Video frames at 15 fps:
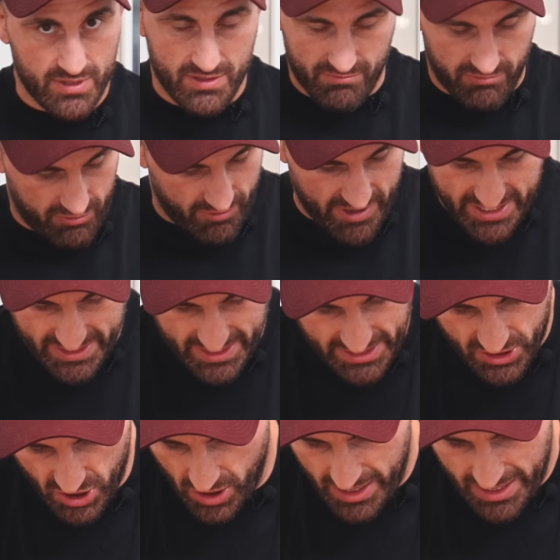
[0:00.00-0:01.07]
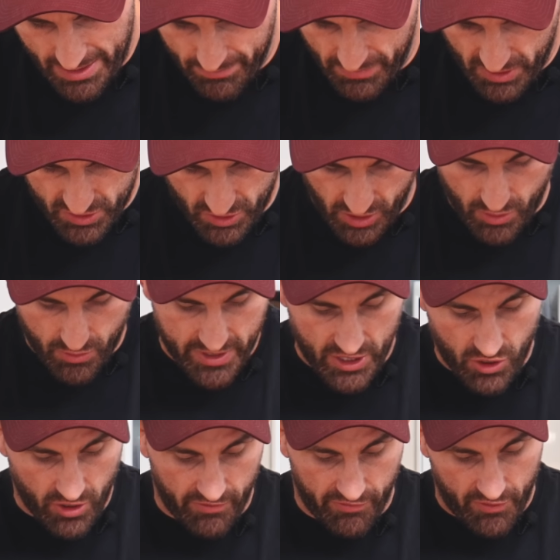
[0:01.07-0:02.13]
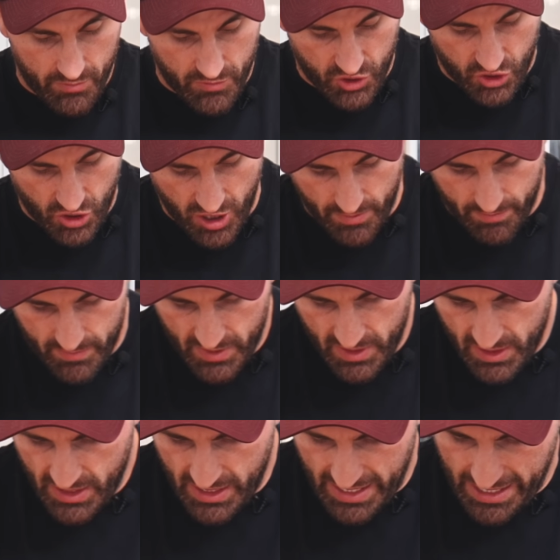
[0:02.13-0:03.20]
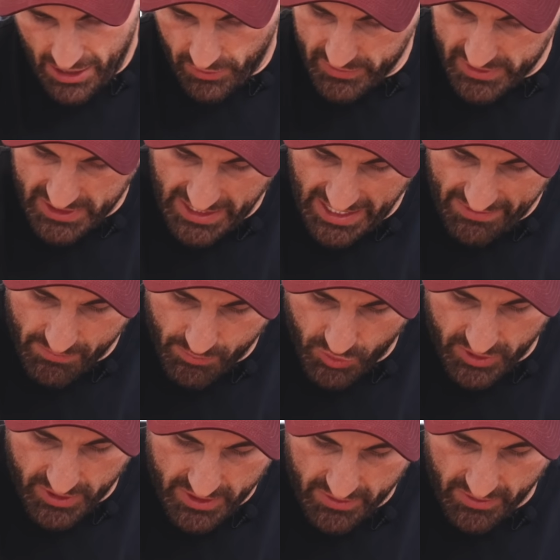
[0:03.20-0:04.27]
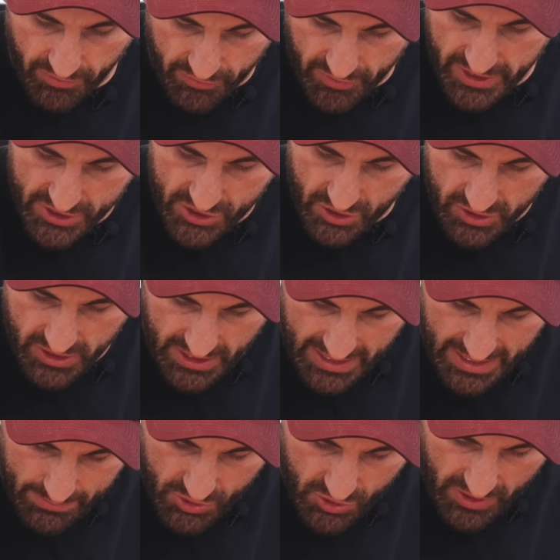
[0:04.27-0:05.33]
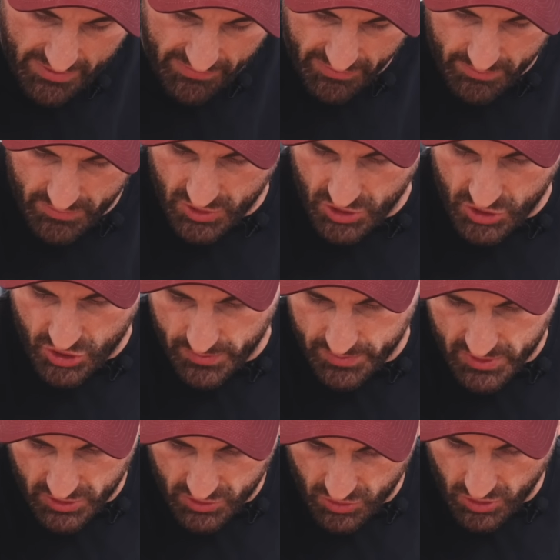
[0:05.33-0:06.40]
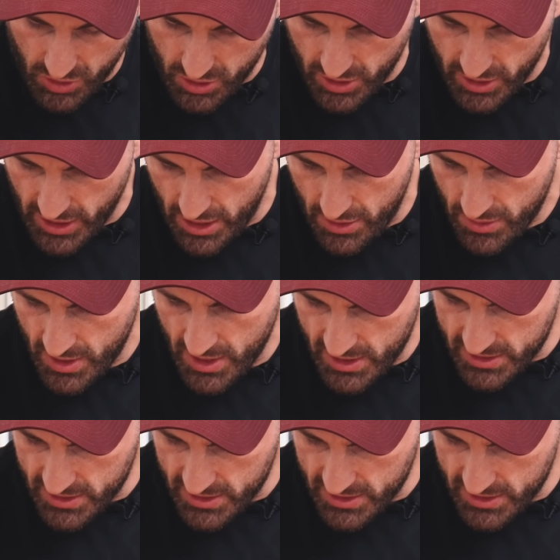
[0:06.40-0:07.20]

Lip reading: Resting time, you already got it from the shop. Obviously haven't put it in the fridge because I come straight from the shops not too long ago.